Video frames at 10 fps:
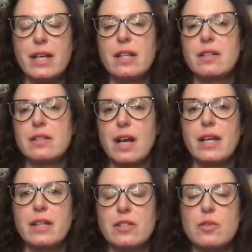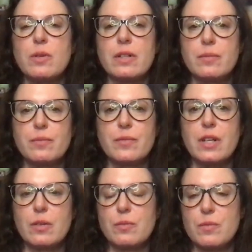can do a
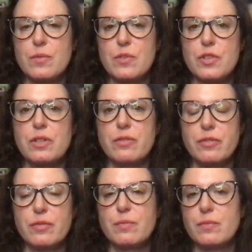sort of